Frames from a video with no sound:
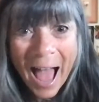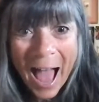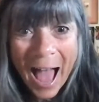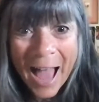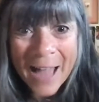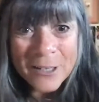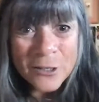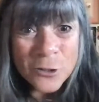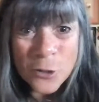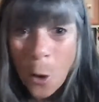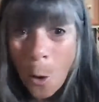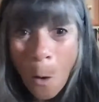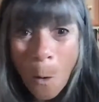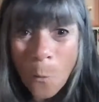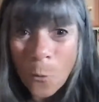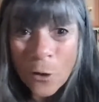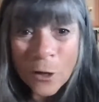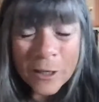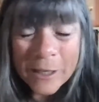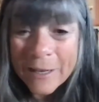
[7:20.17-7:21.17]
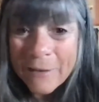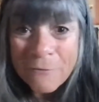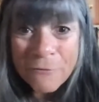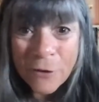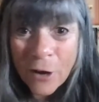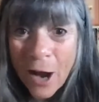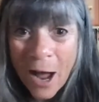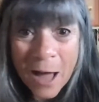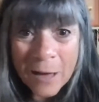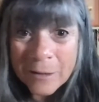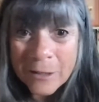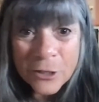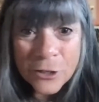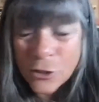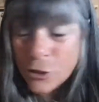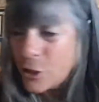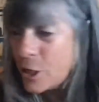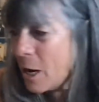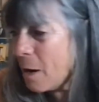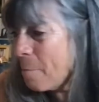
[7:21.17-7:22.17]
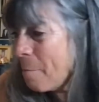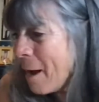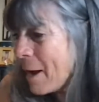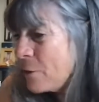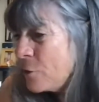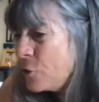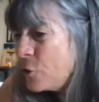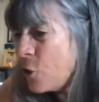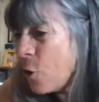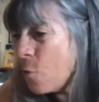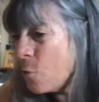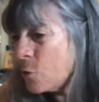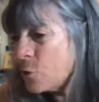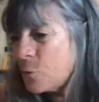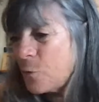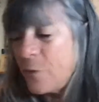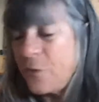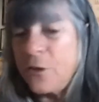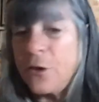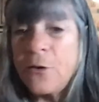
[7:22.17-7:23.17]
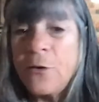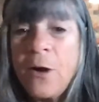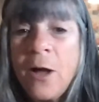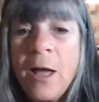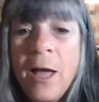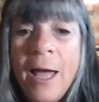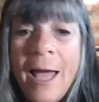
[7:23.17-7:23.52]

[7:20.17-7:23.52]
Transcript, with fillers: I totally forgot to share my jokes with you.